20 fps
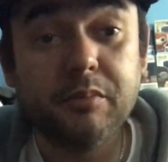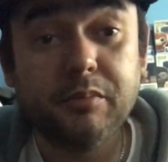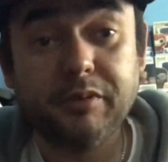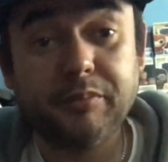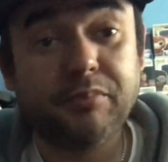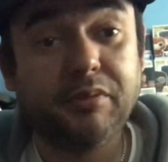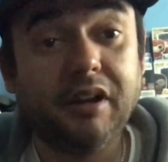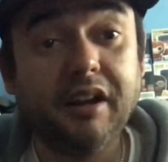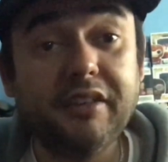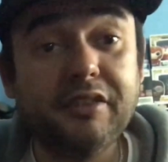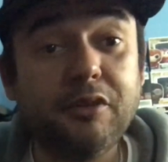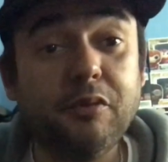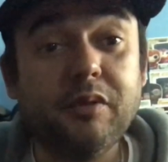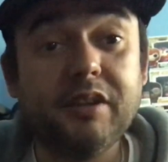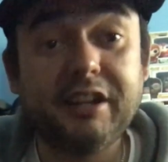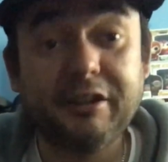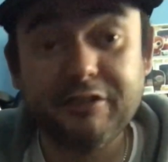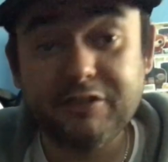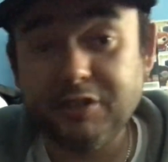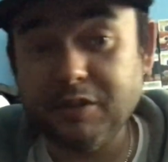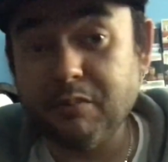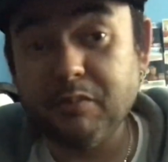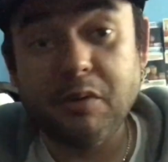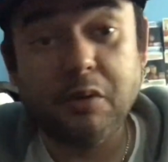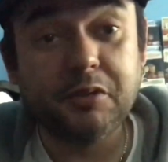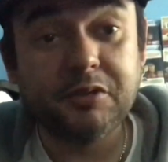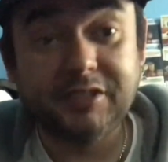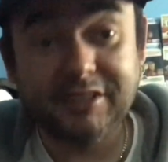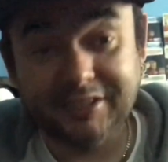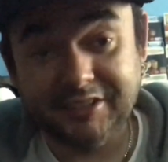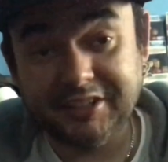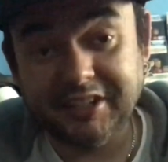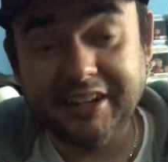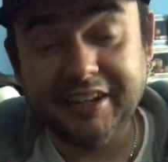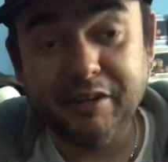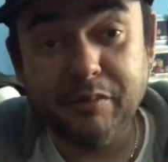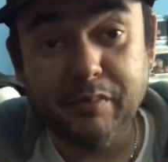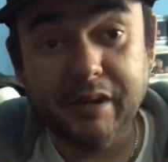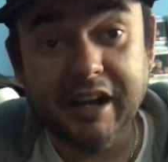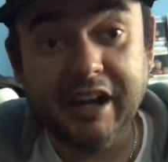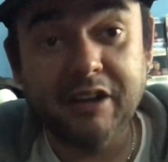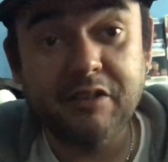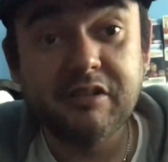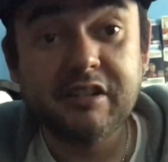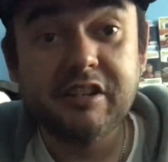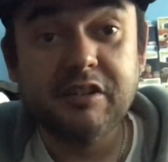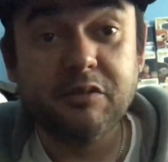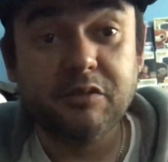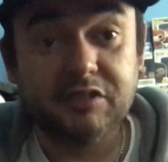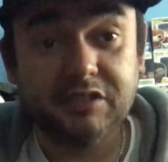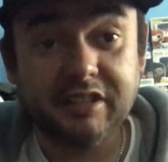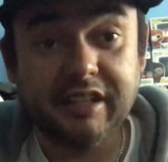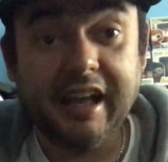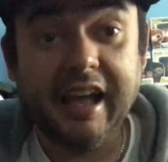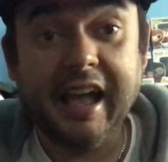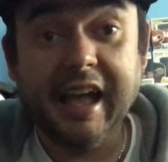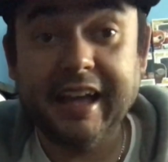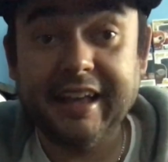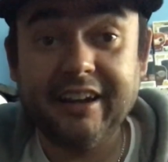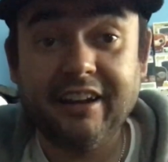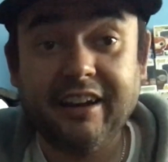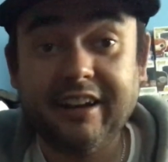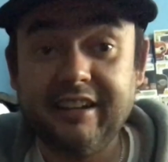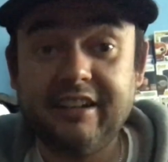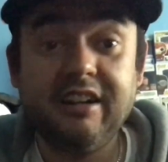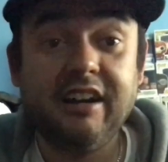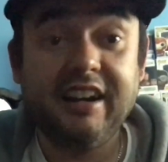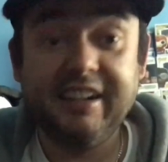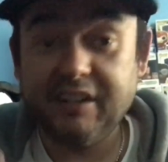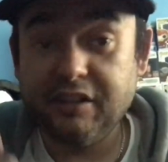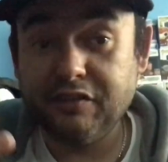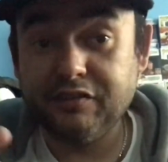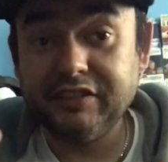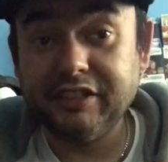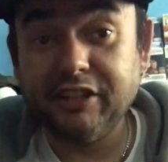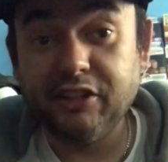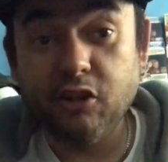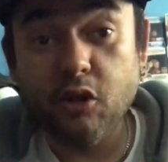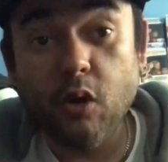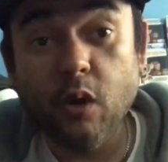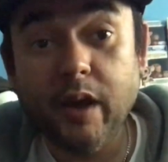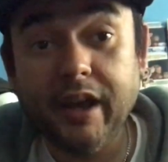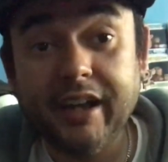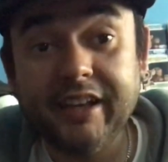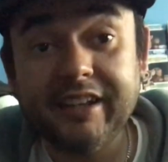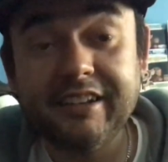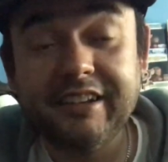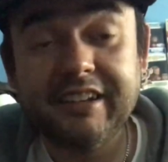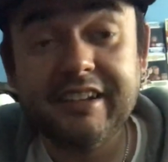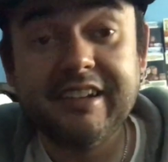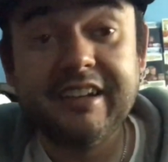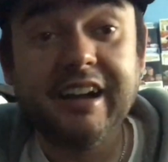But probably the one I was the most excited about was the ad icon of the Noid.